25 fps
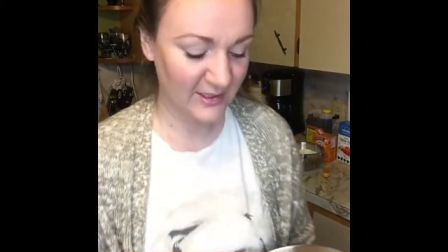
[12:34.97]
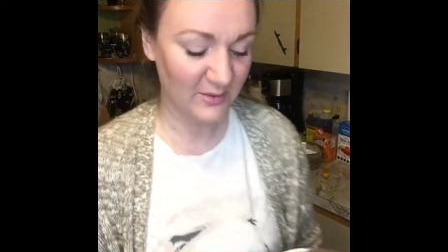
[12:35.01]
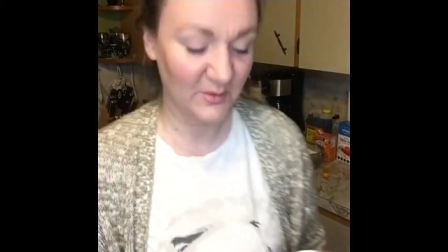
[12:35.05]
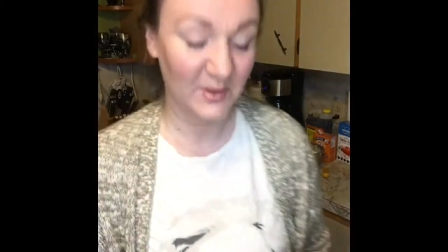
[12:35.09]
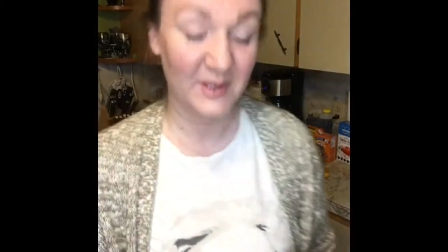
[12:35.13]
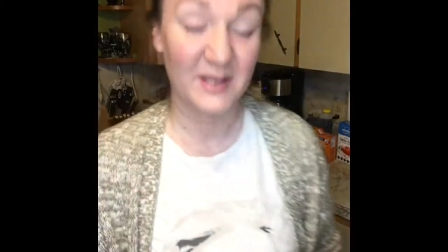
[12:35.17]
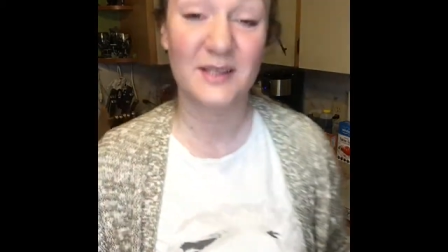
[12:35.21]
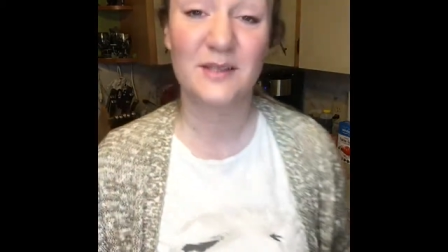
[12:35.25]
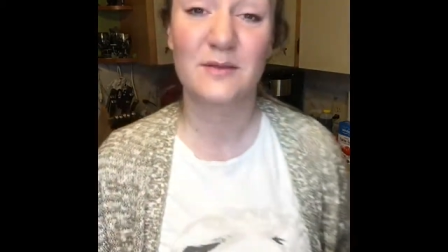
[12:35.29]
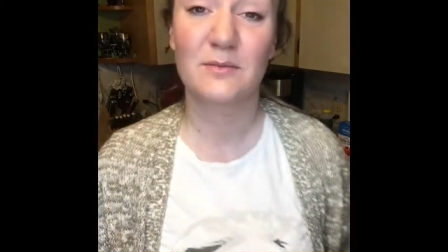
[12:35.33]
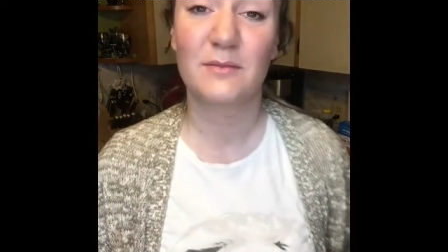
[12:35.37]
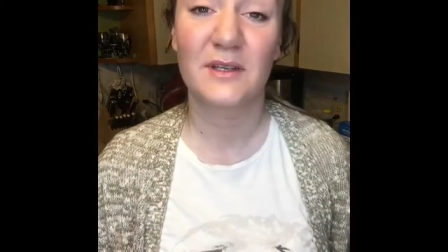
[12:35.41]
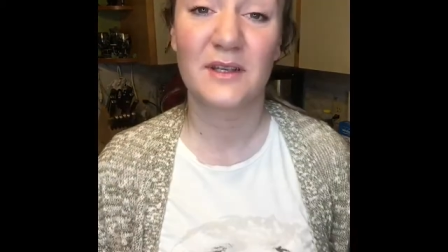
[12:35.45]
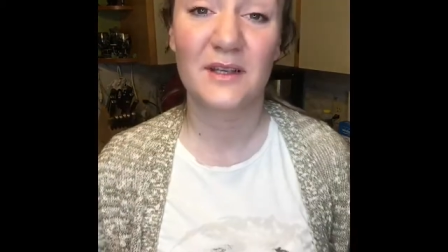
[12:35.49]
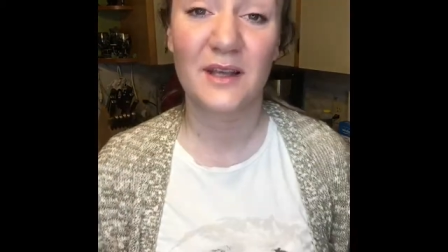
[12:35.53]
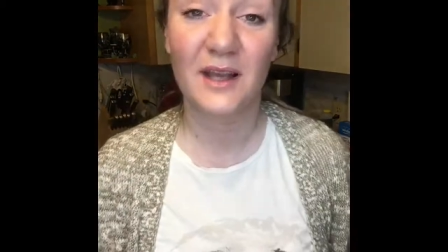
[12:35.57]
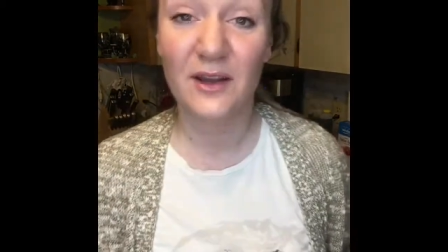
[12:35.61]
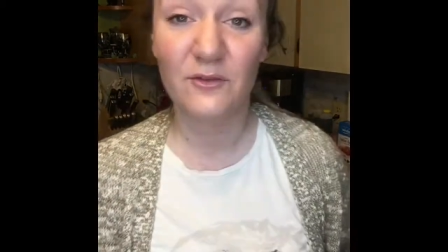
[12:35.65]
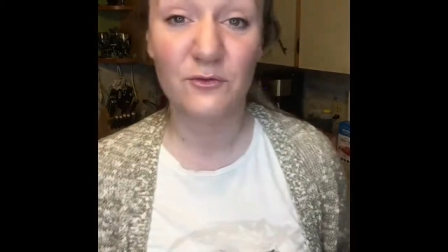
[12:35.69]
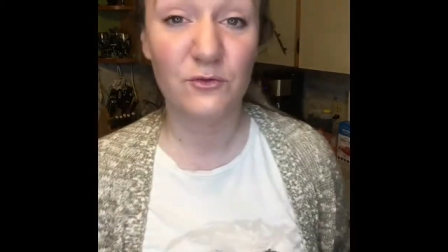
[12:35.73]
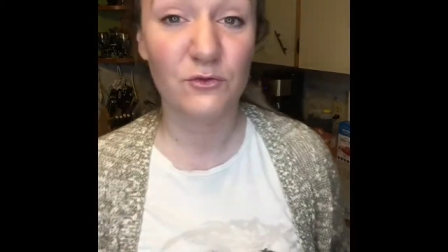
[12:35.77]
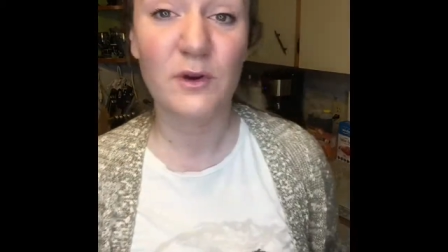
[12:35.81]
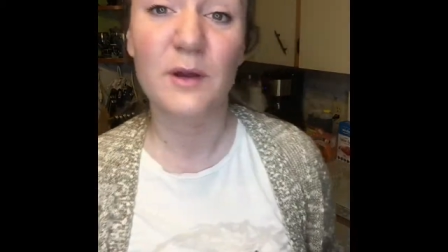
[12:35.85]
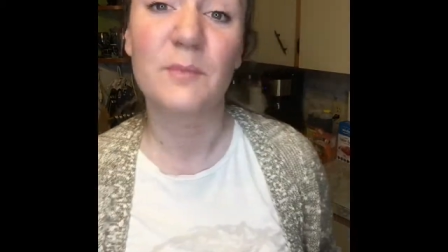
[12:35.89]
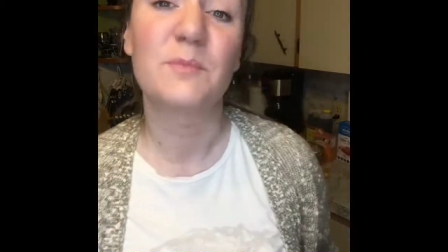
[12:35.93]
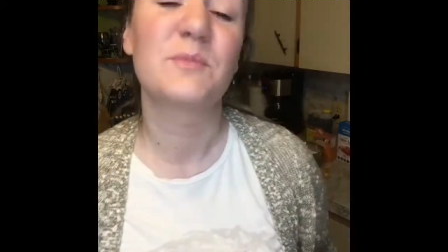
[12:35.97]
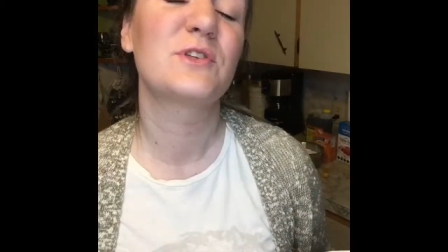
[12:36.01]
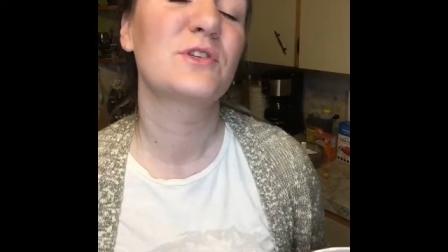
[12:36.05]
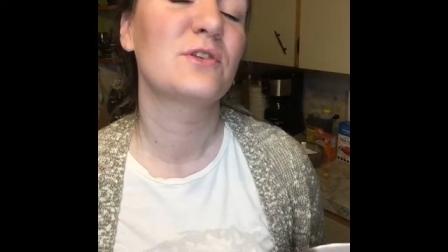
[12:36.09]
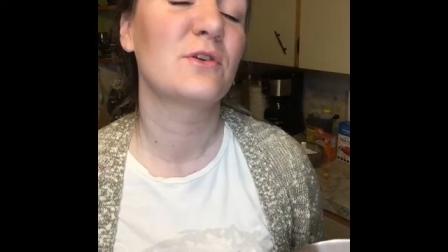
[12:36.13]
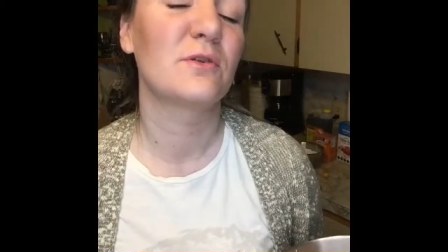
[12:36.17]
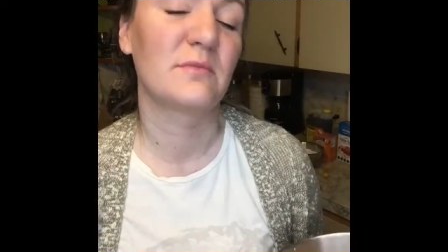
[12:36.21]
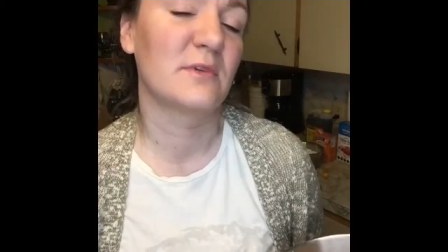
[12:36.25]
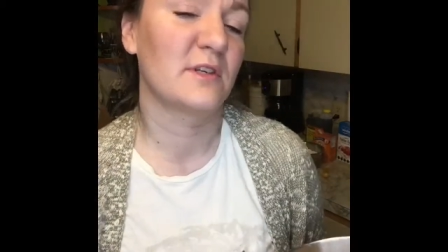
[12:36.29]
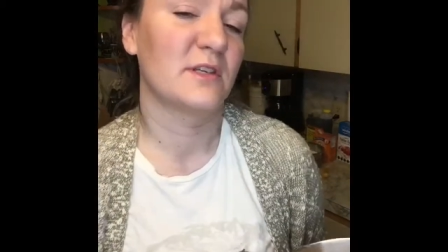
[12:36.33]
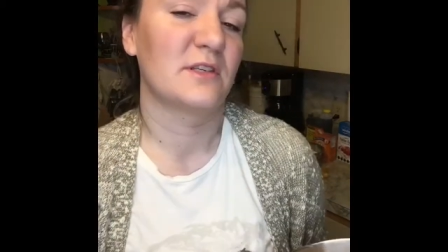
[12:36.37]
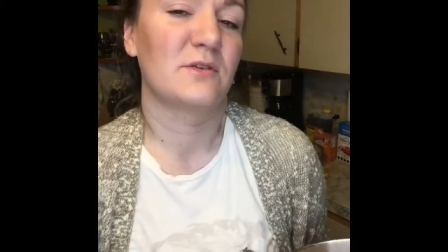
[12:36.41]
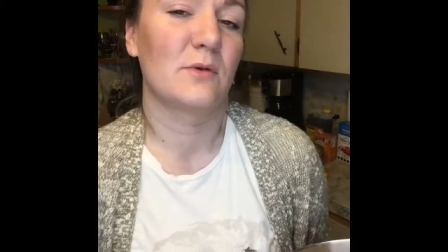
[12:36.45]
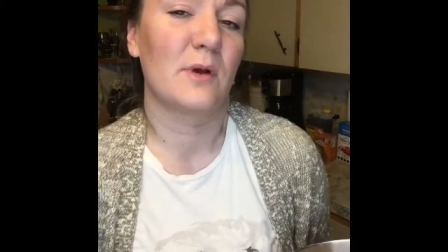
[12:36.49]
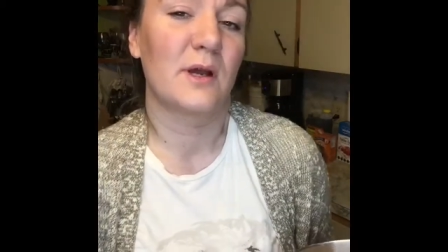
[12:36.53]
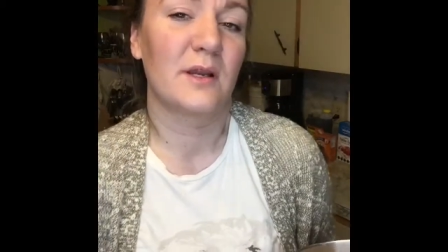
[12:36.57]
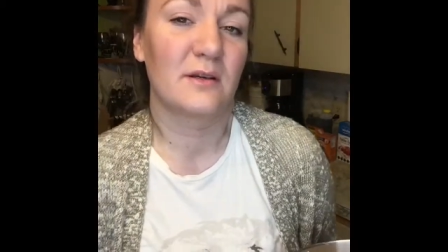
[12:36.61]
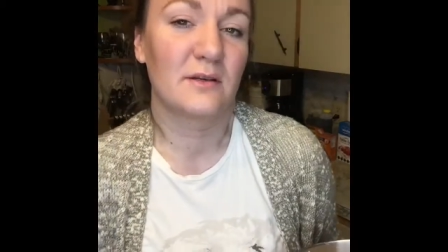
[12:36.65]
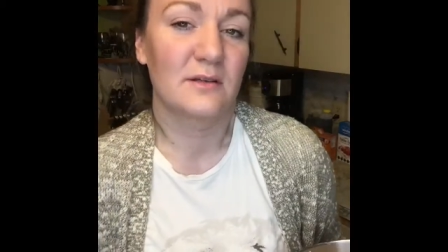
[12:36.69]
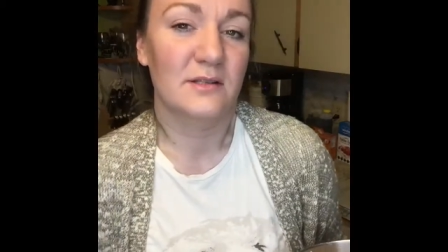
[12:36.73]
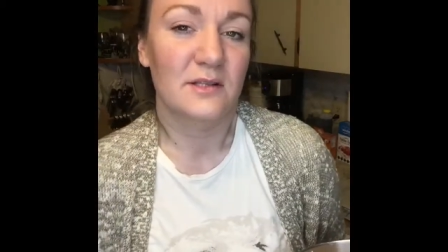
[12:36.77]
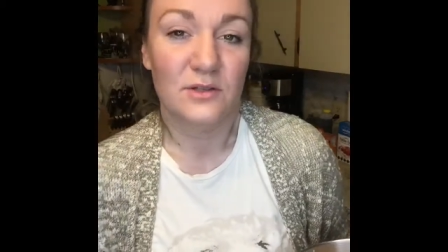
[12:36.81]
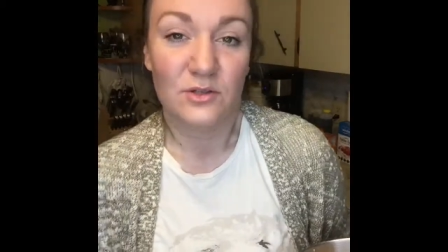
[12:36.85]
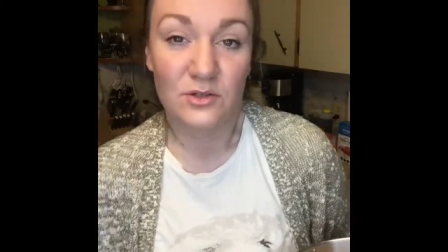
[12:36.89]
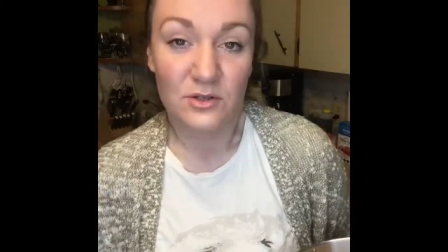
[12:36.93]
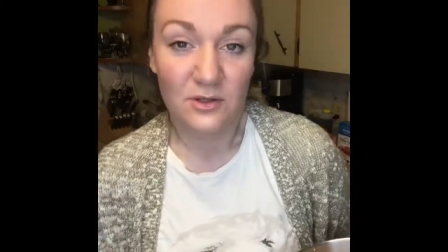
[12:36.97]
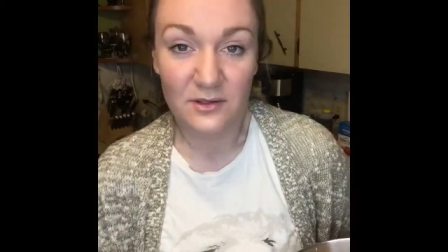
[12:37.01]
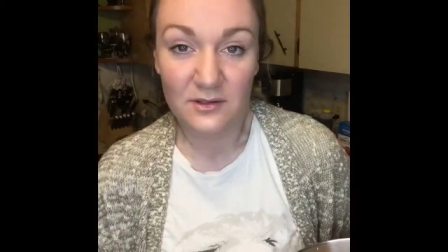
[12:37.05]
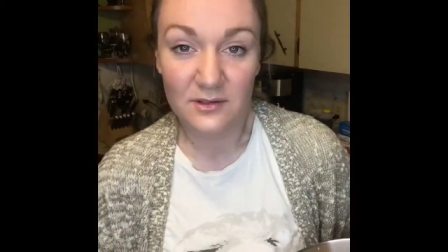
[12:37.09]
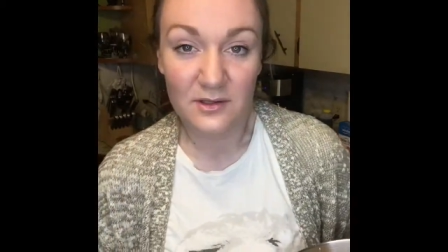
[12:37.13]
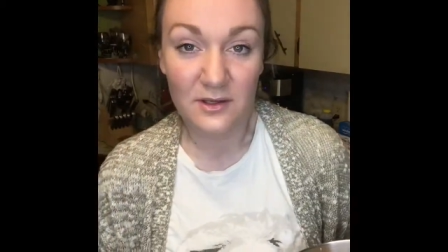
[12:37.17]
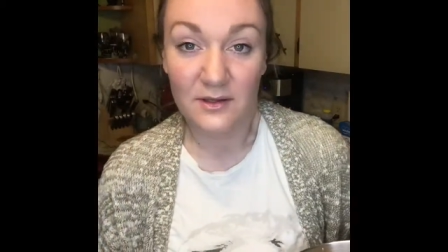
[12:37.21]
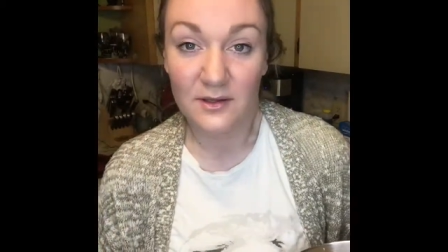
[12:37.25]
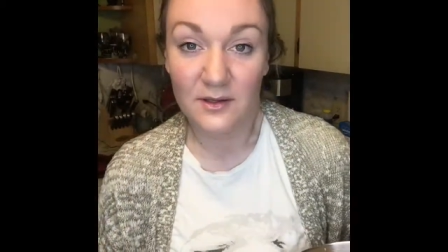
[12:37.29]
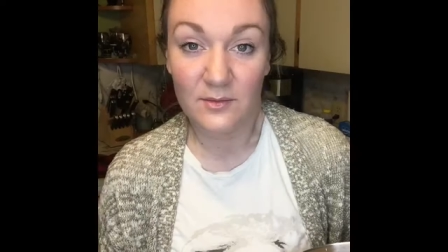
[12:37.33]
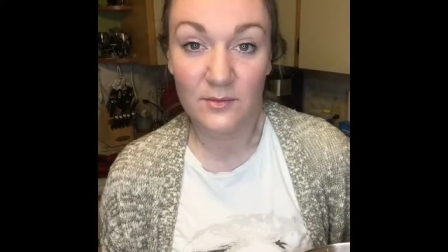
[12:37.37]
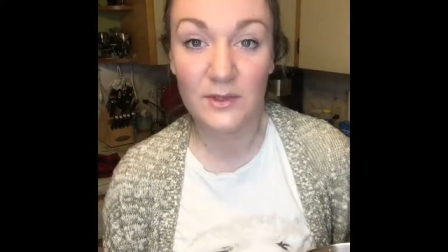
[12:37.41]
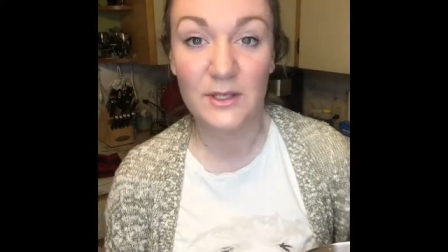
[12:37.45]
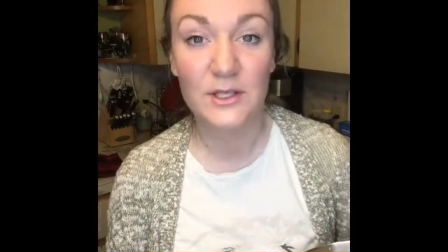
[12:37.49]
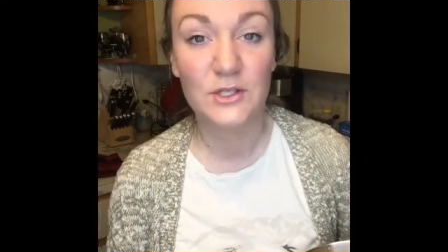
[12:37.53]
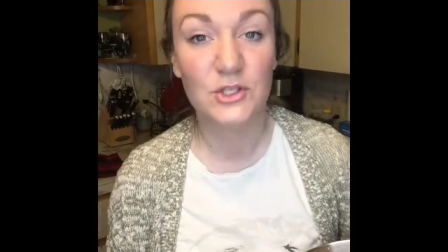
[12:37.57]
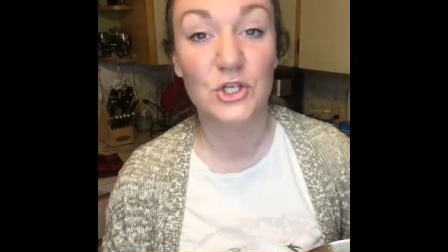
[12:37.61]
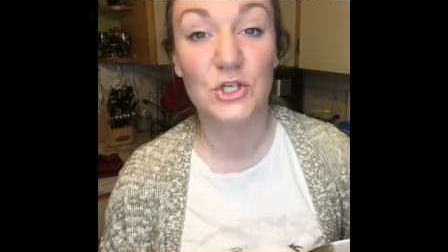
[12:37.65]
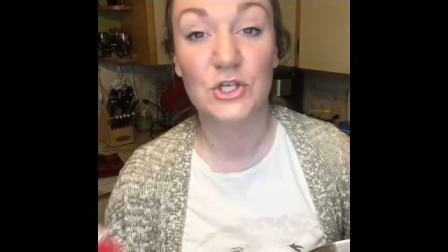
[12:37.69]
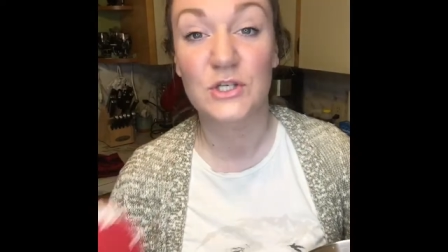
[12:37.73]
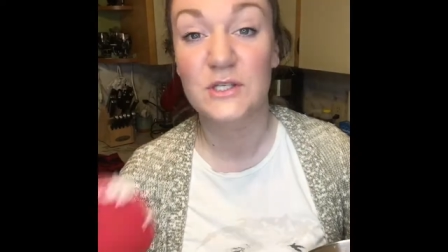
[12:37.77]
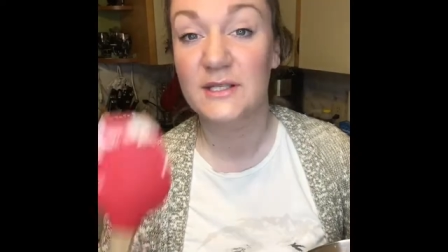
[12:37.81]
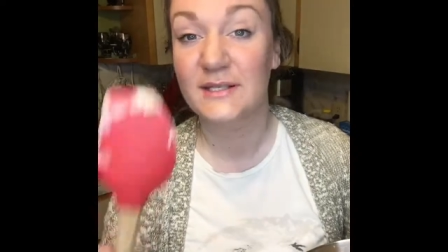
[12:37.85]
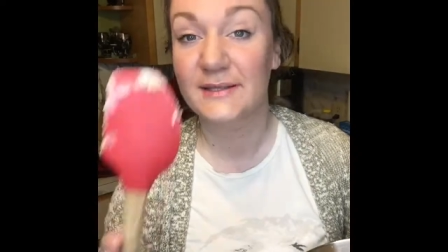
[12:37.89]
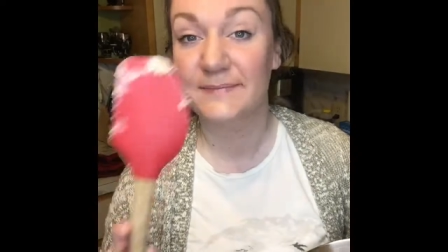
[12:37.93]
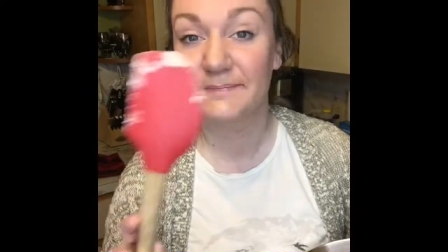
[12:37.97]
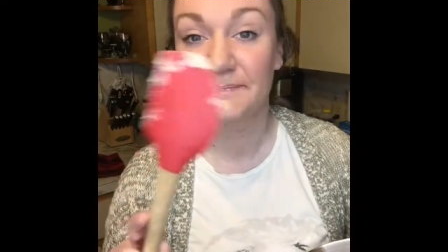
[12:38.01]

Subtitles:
Anyways, I've ripped so many sweaters and shirts on them, it just